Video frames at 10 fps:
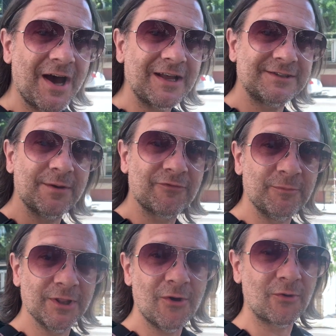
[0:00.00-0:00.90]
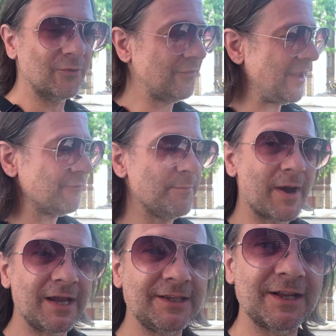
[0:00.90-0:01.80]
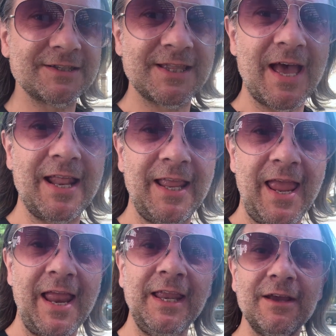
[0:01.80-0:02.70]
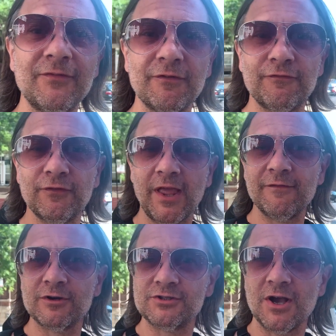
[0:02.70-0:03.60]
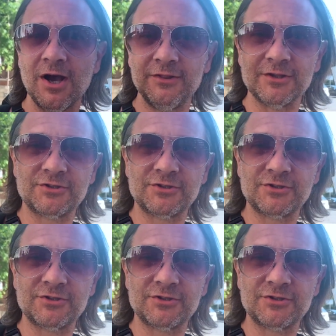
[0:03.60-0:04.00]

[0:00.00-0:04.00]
a hot tip from a local. They reminded us that any of the flavors on the